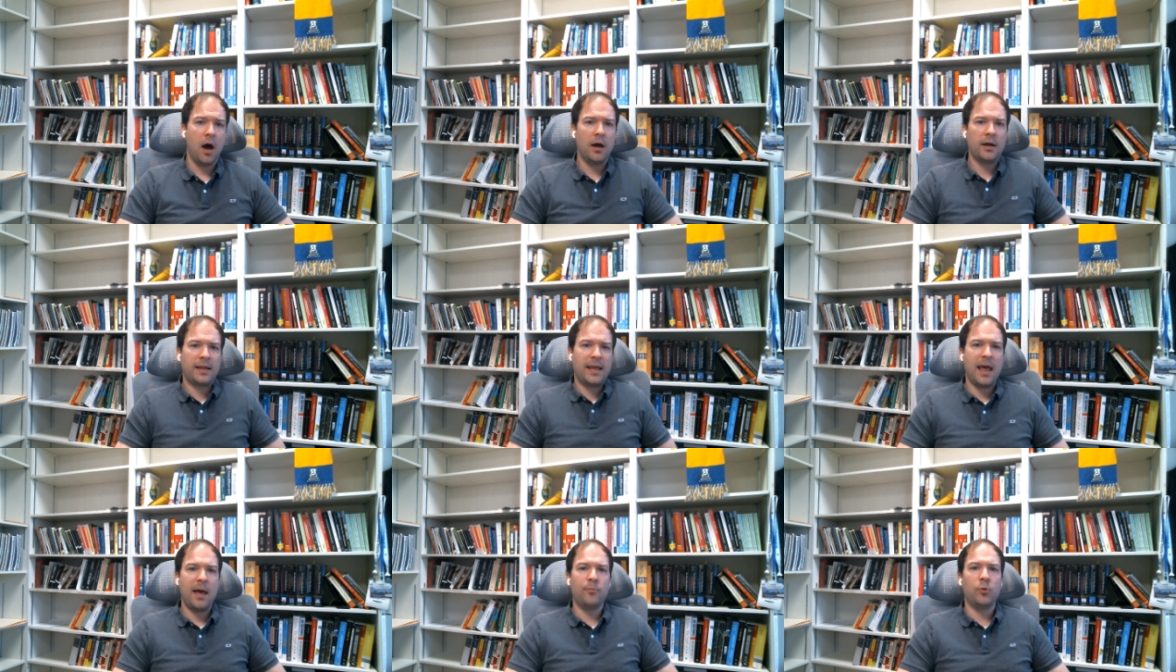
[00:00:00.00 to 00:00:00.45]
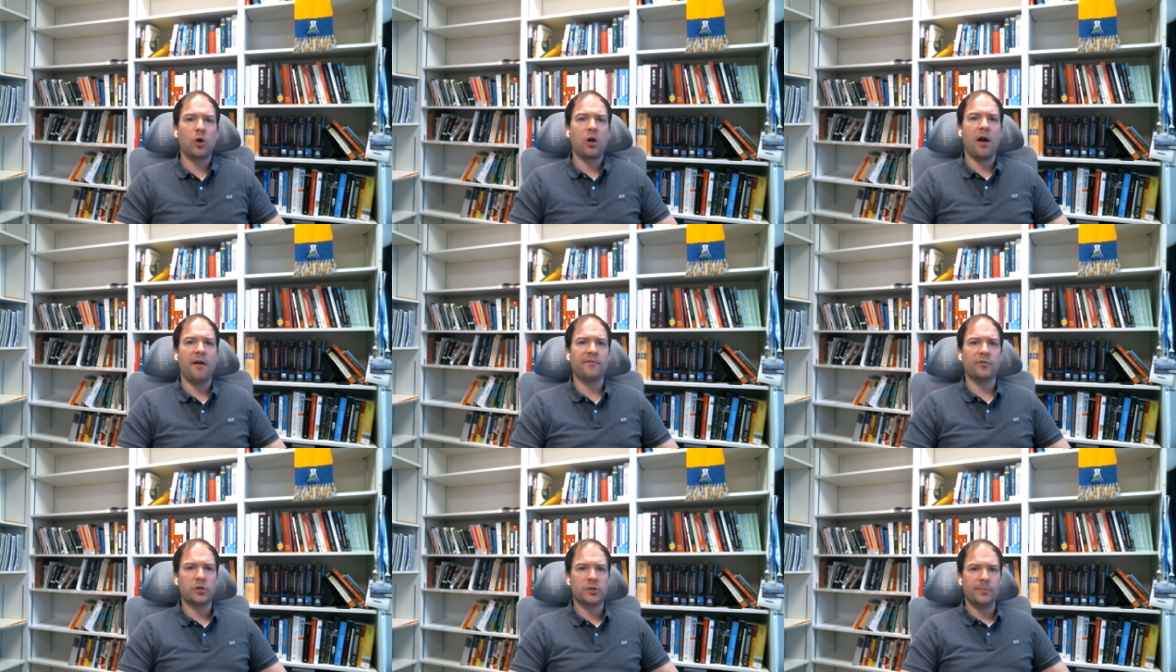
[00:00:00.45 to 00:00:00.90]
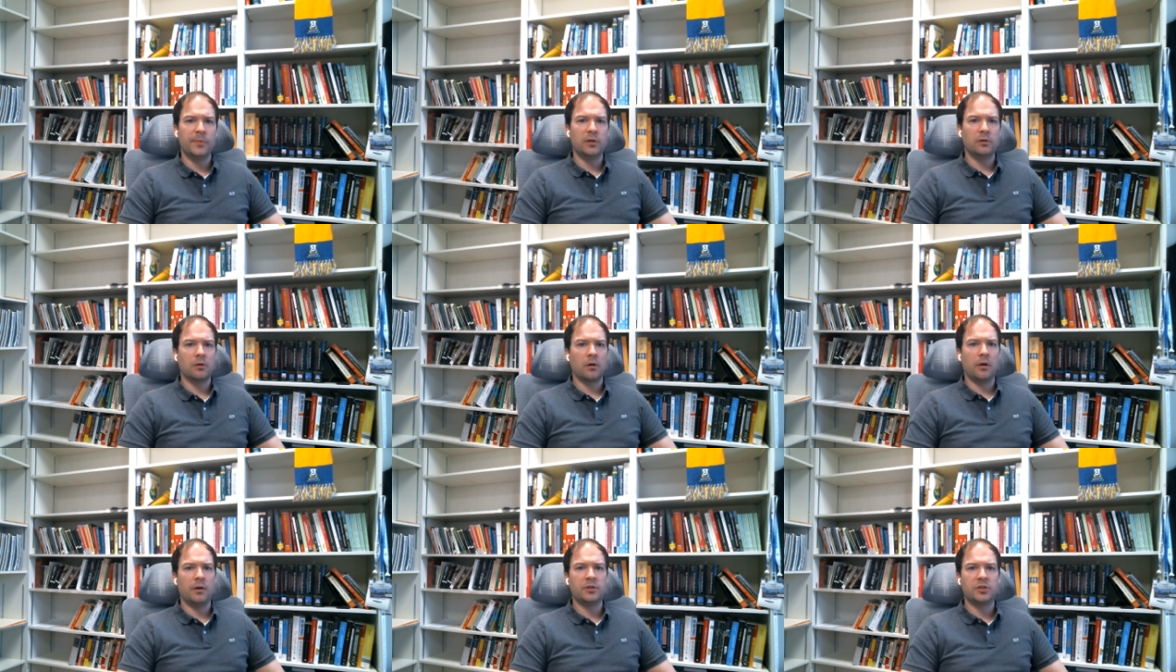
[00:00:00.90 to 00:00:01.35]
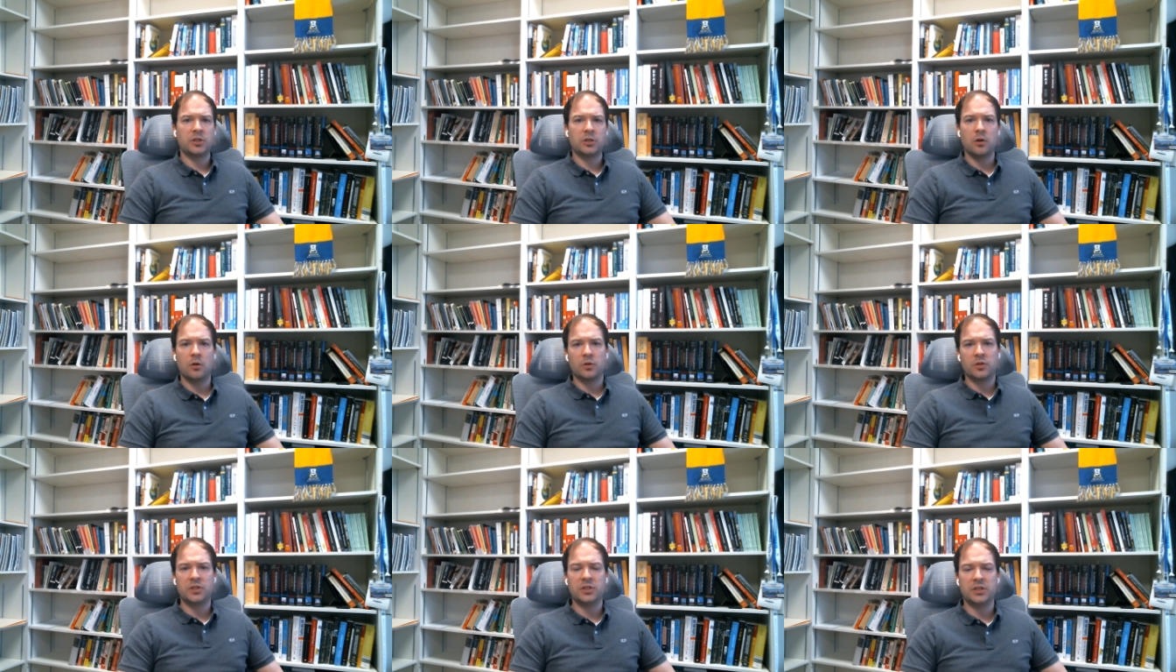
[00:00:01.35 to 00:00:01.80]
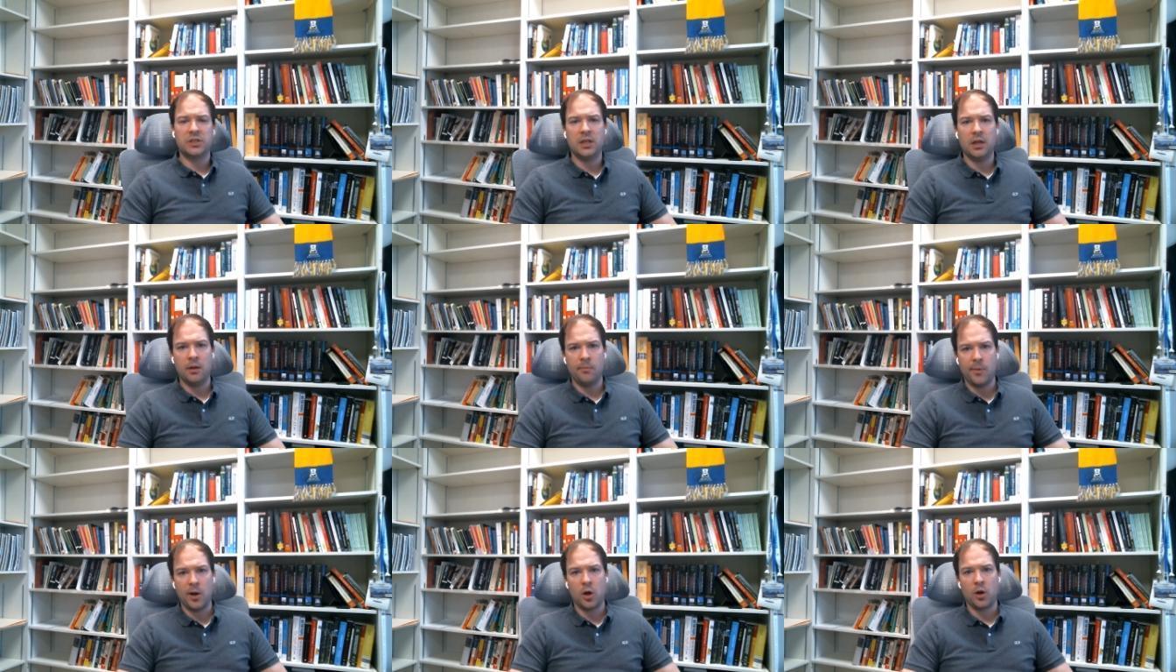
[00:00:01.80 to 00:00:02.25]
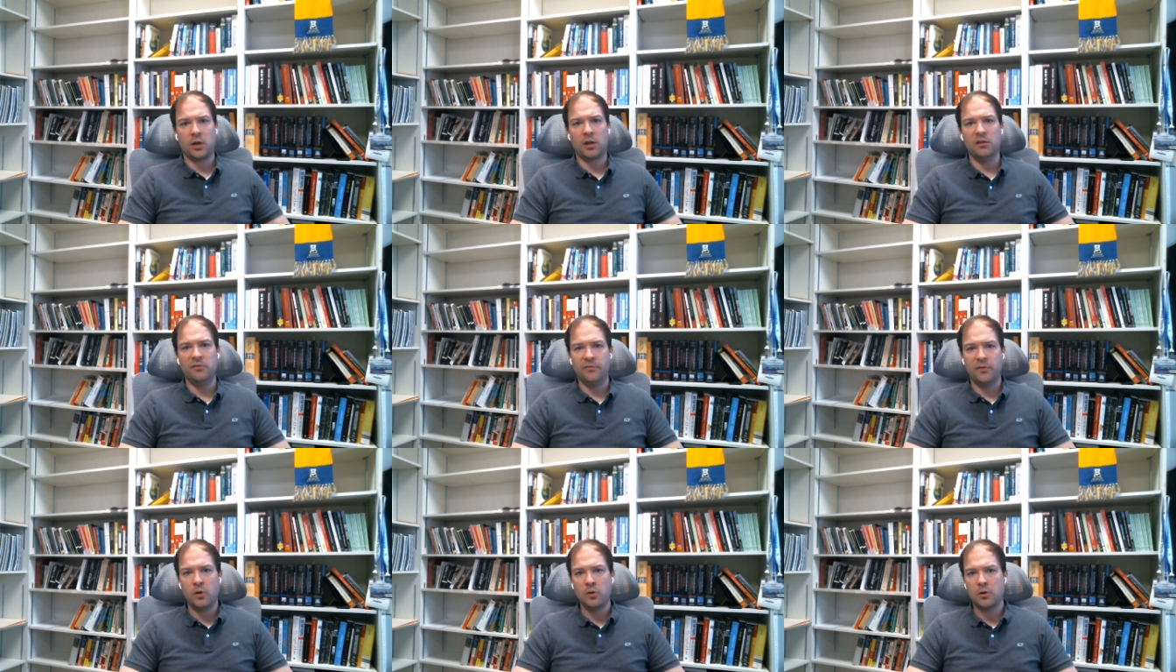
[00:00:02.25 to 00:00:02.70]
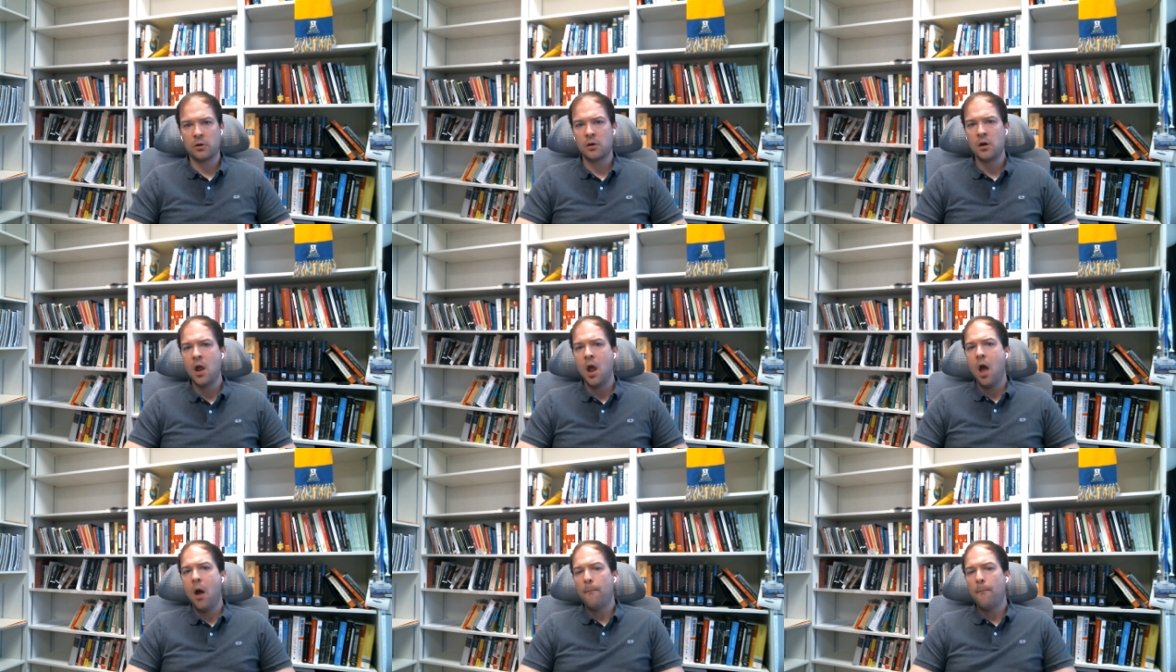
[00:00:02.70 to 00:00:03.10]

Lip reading: Campbell, Converse, Miller, and Stokes's The American Voter,